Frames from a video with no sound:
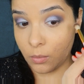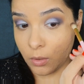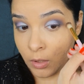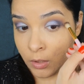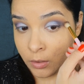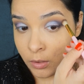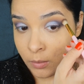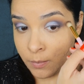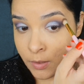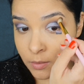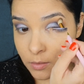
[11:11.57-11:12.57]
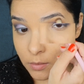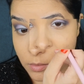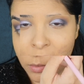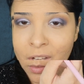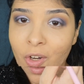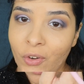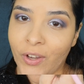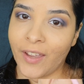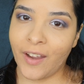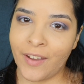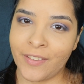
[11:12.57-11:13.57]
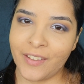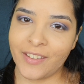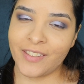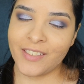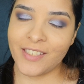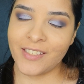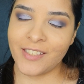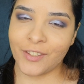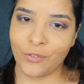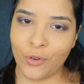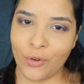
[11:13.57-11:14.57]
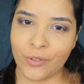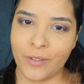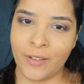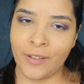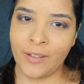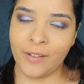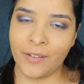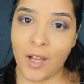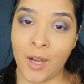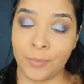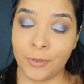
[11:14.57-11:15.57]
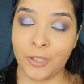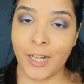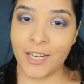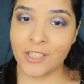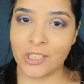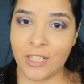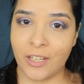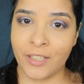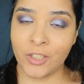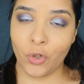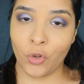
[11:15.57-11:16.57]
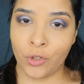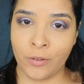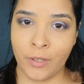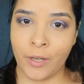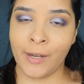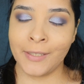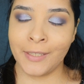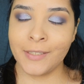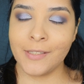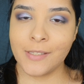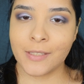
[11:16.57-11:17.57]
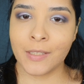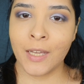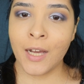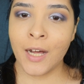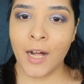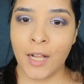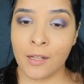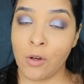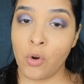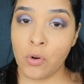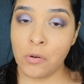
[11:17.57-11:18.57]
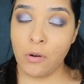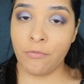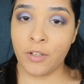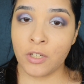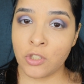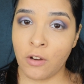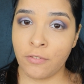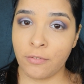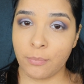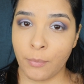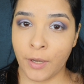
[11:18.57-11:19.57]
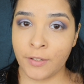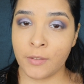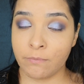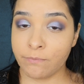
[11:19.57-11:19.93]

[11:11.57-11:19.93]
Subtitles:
a little bit. Okay, I think this is it for the upper lash line or the eyelids. I'll go finish off my